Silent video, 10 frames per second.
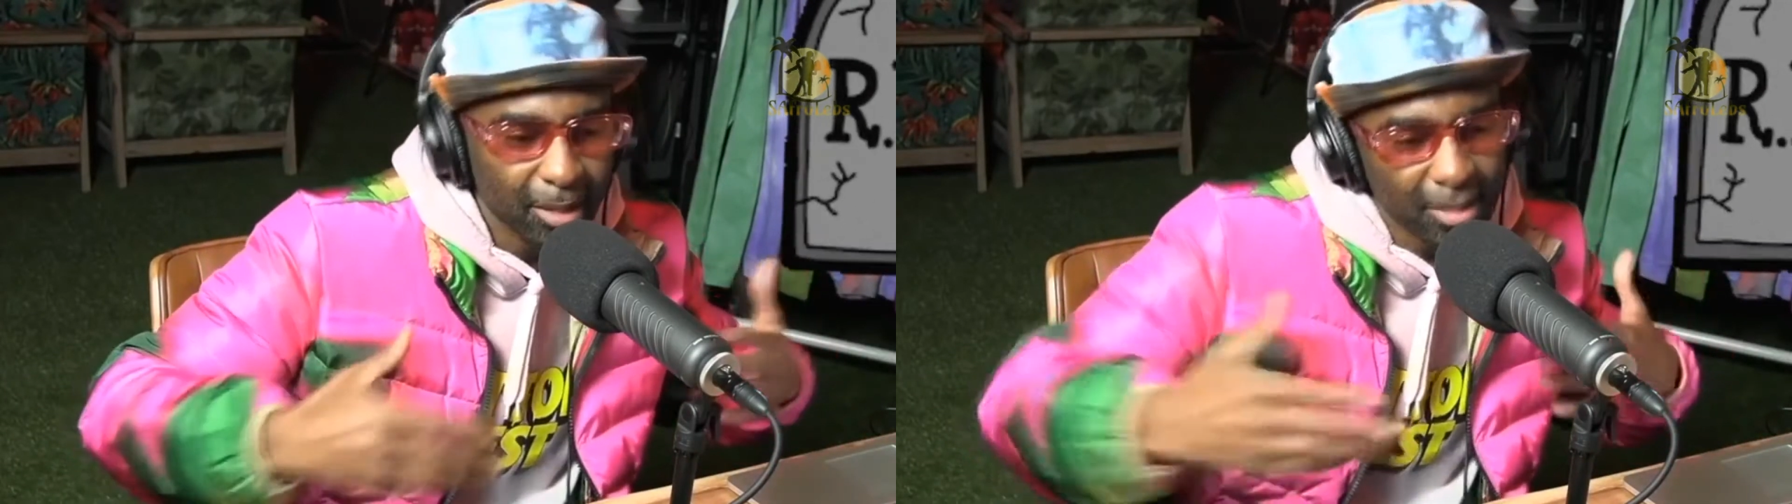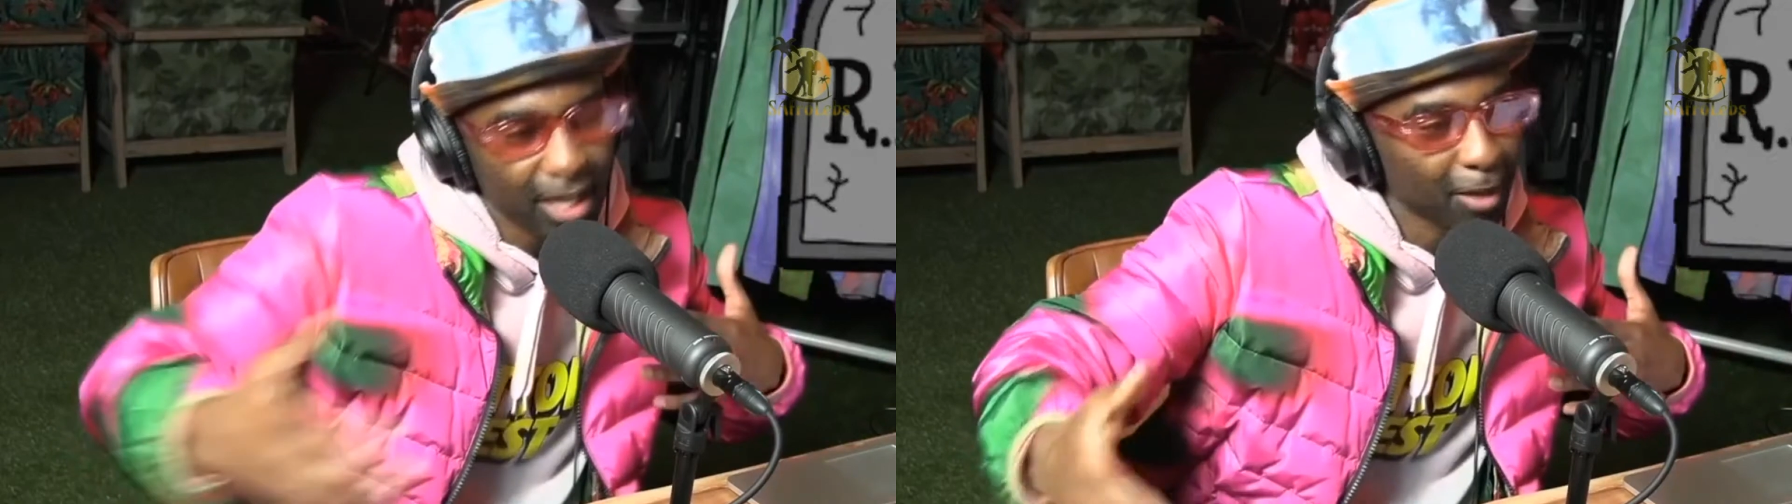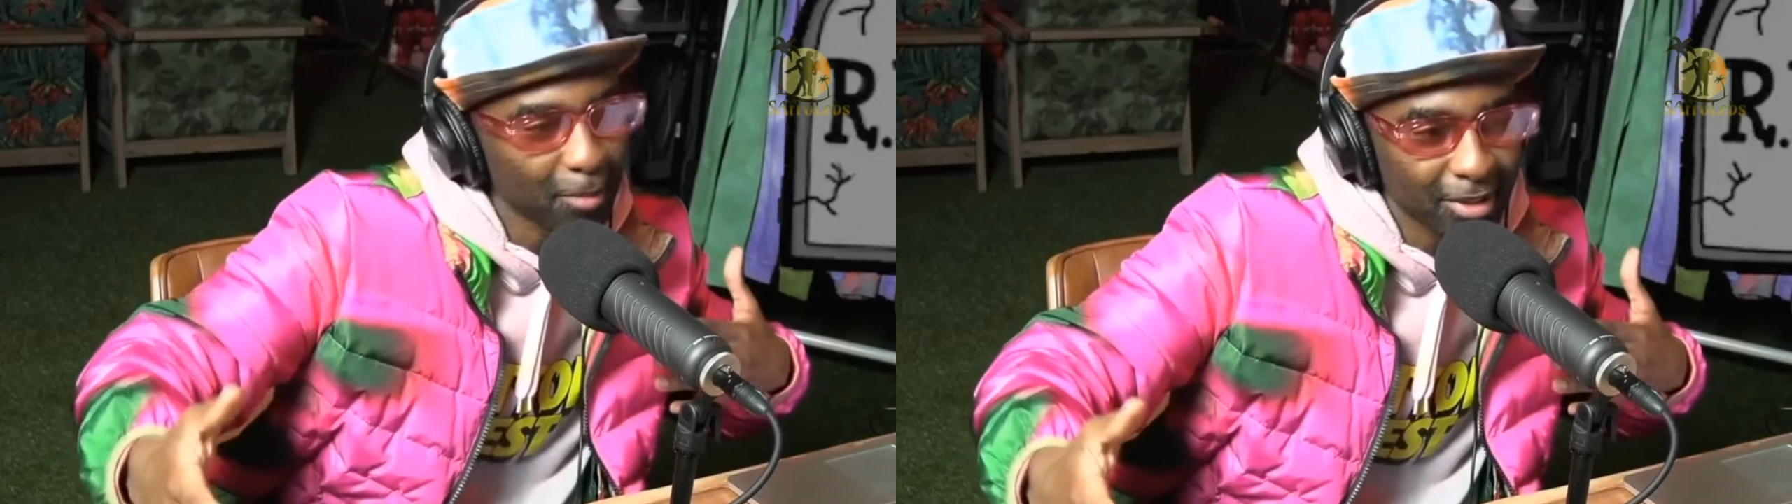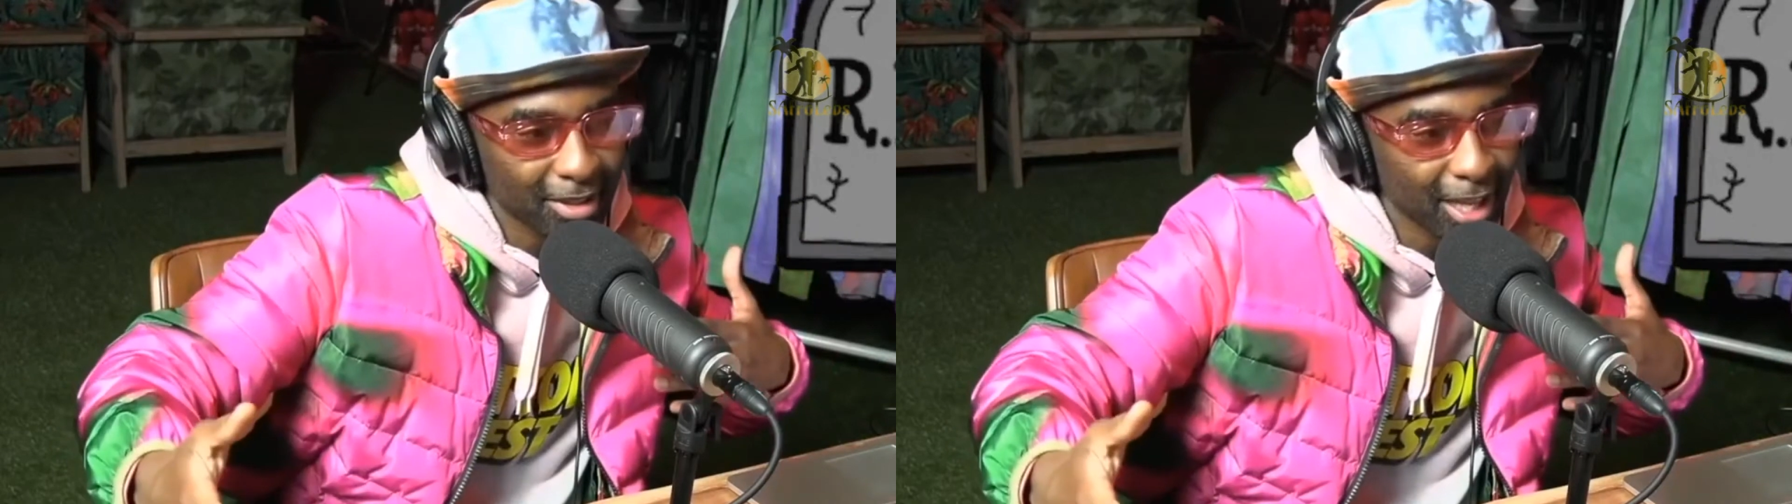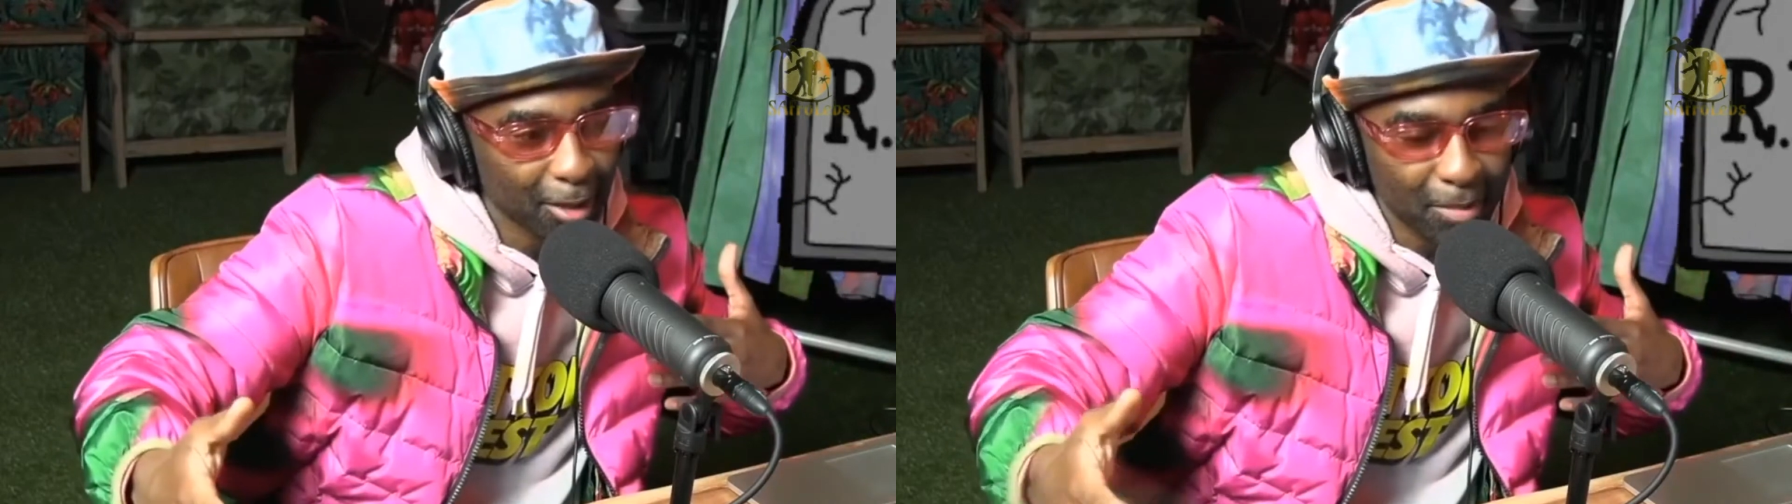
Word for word: him tell